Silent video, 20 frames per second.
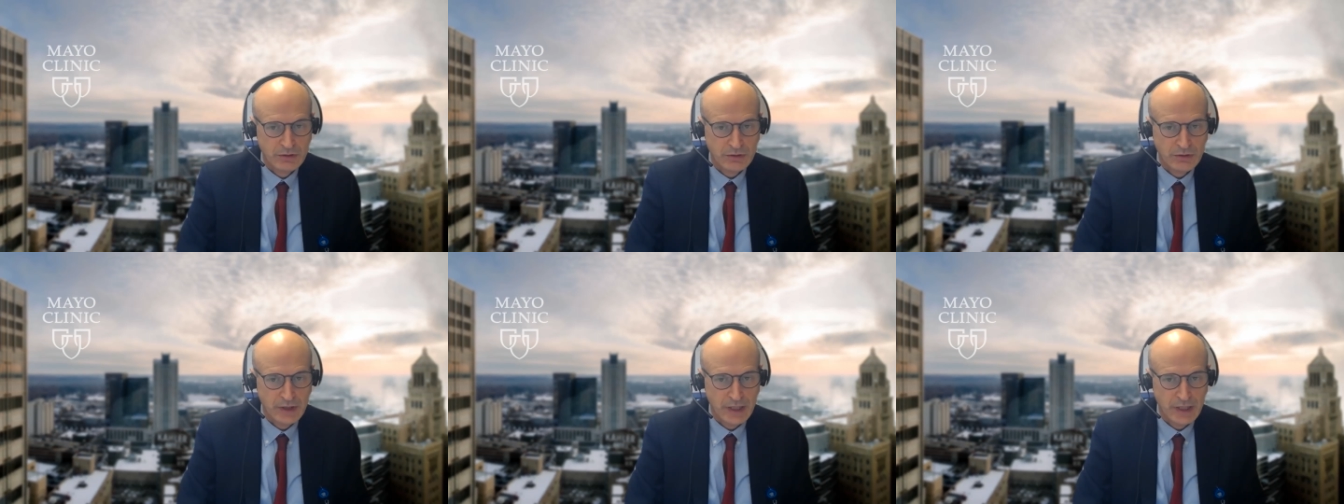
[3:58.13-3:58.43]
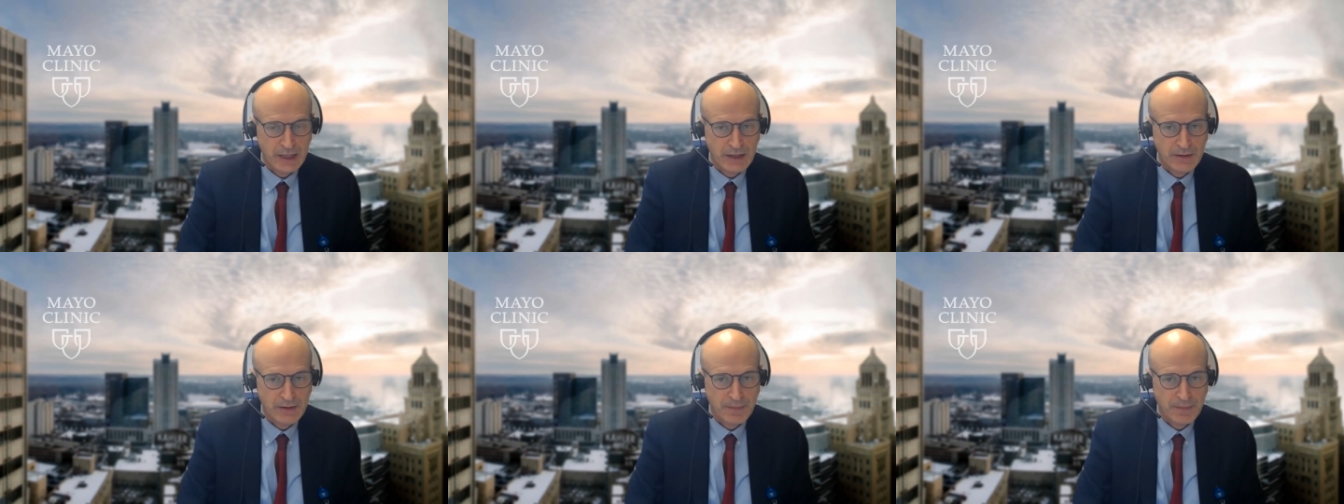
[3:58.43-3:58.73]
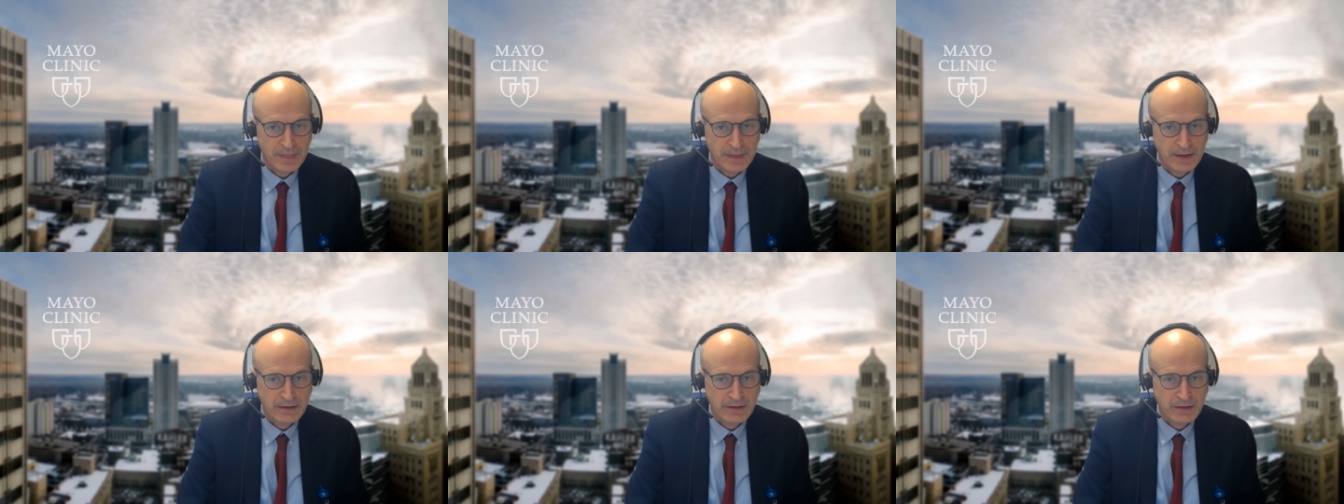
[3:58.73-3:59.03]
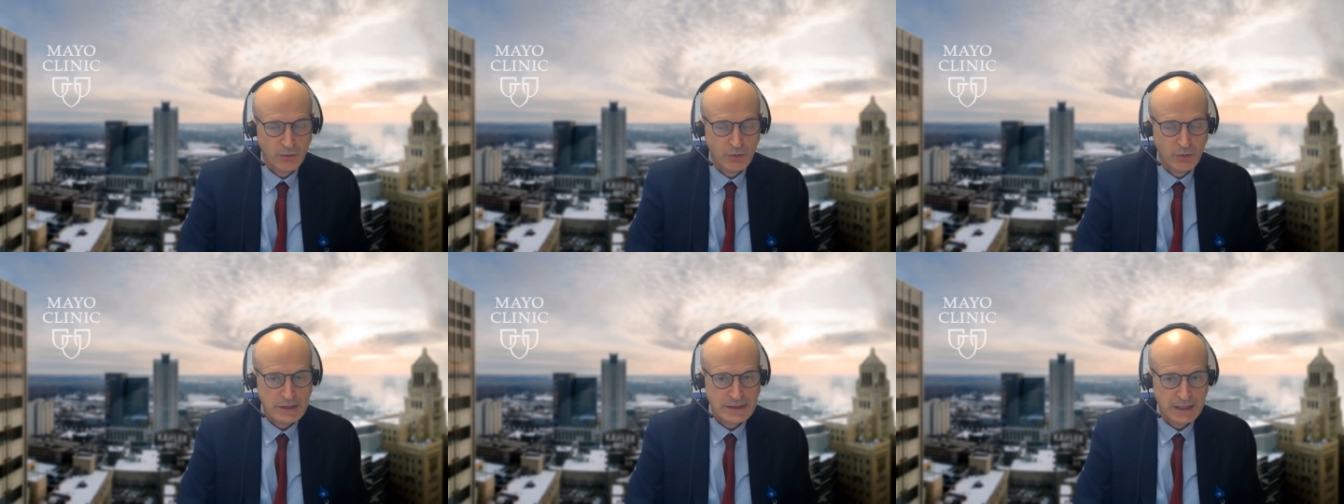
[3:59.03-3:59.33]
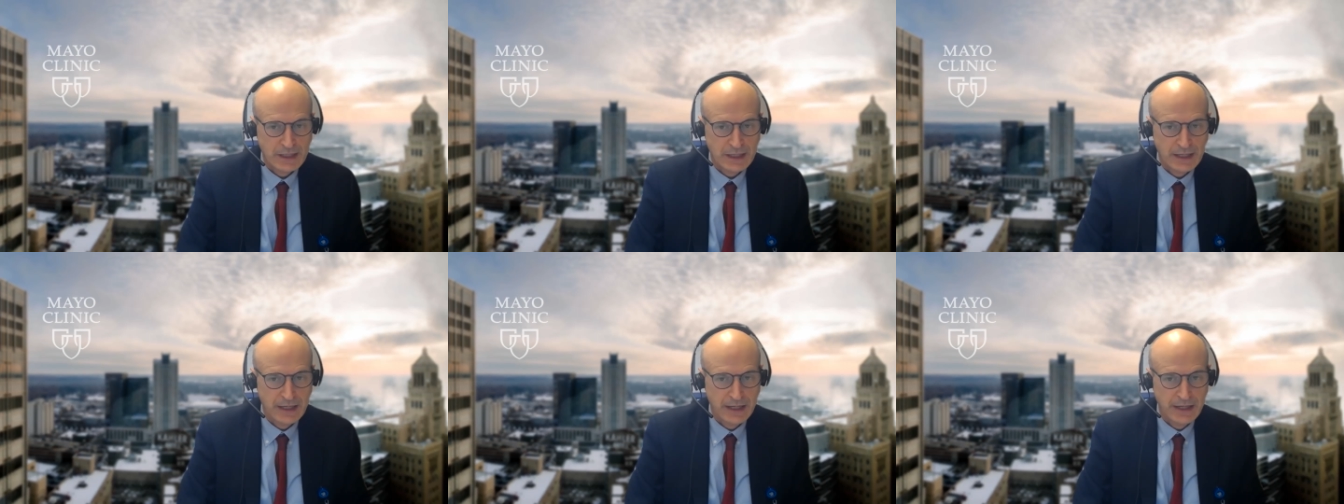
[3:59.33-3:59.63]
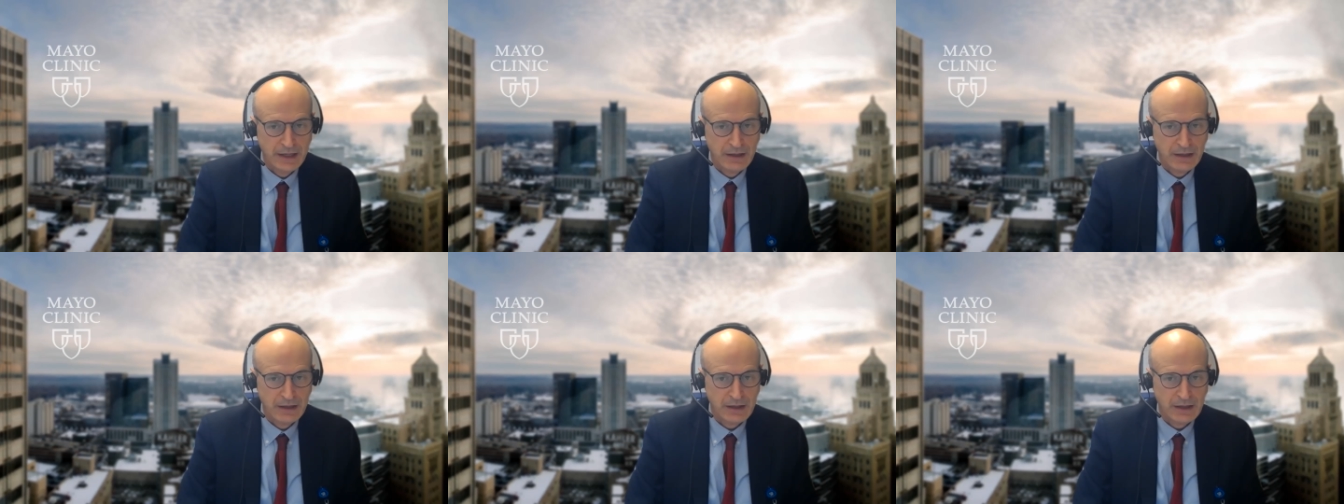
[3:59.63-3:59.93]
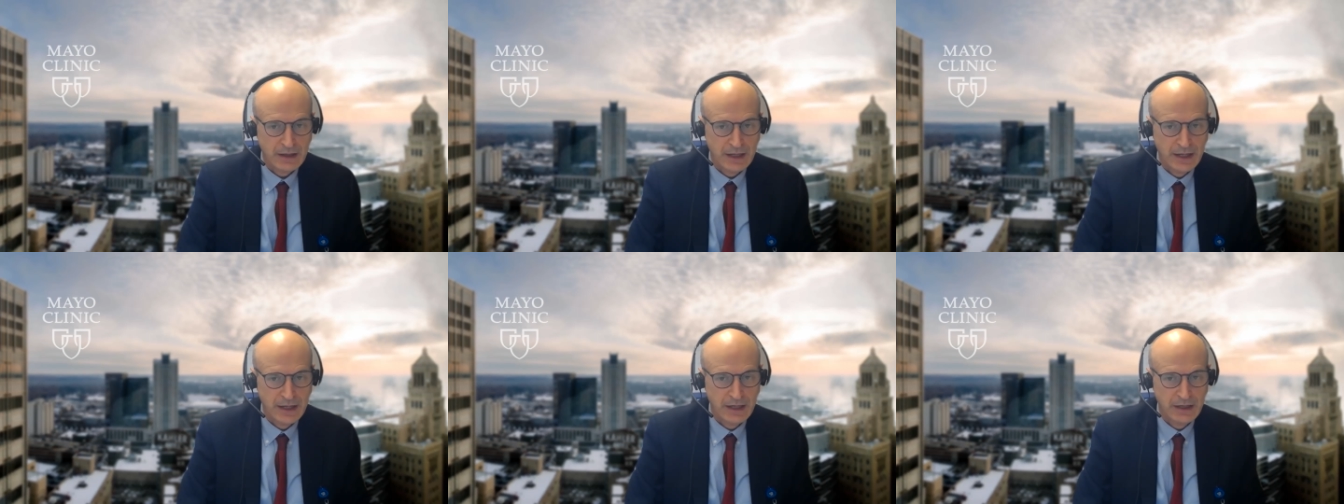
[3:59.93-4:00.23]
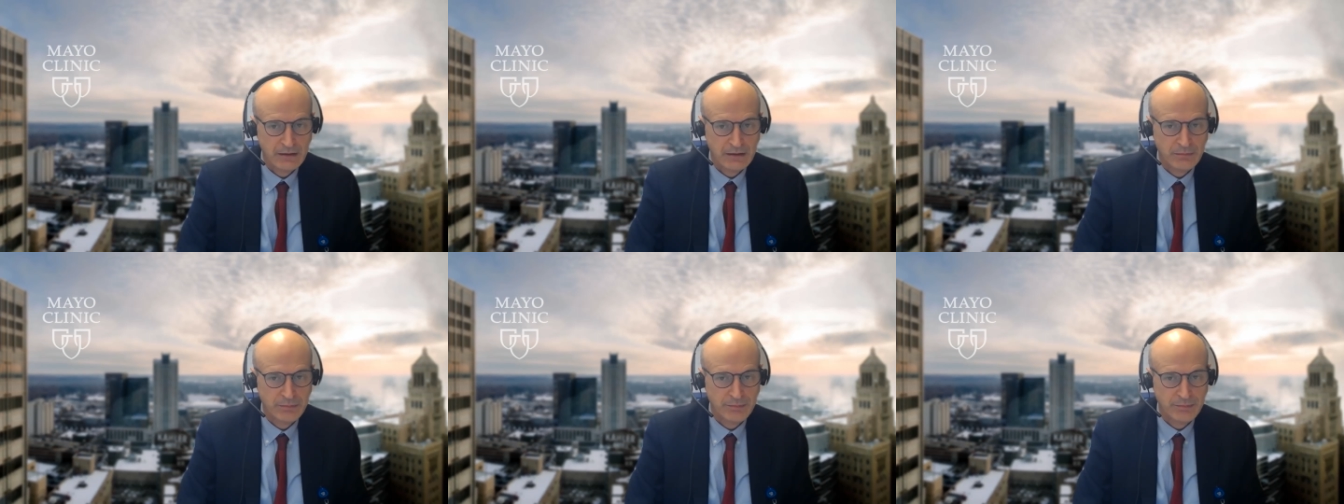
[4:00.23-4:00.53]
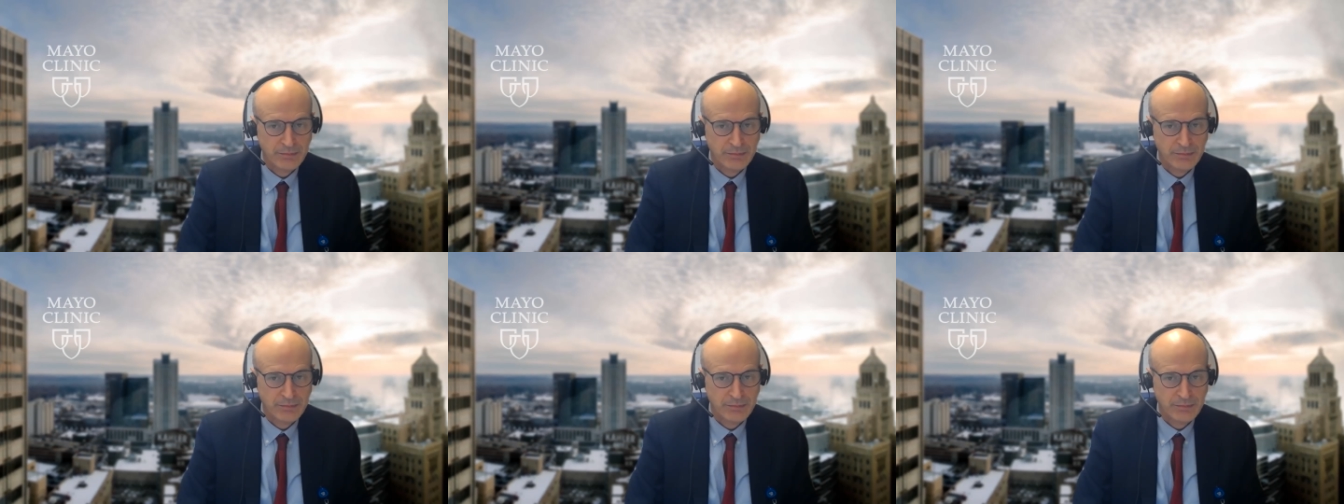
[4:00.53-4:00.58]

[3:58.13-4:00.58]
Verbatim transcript: um, th there was a higher higher